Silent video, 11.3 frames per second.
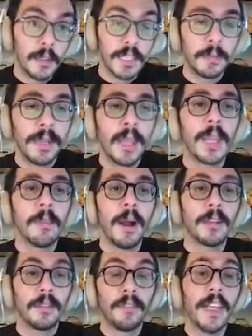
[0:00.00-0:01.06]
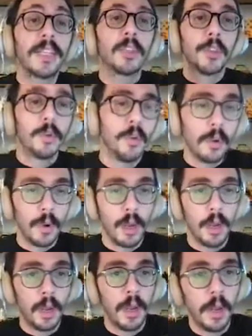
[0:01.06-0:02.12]
to speaking about phase two
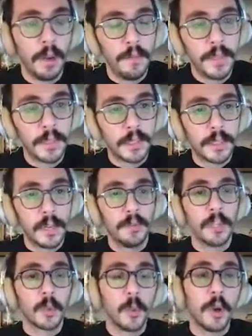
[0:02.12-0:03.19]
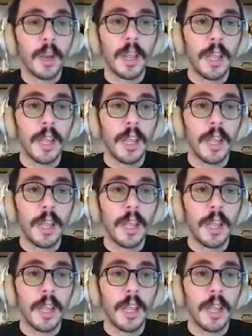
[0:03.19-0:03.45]
of this work,